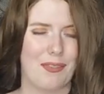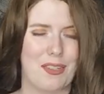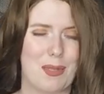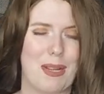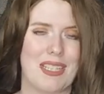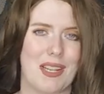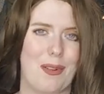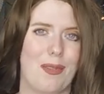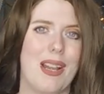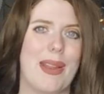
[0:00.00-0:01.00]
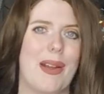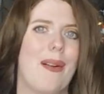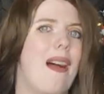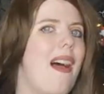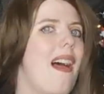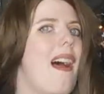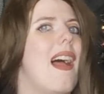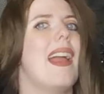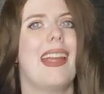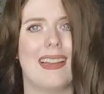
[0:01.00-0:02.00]
for Spaced Out Radio.
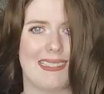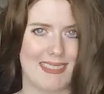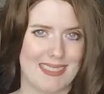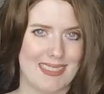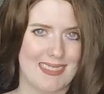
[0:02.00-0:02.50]
And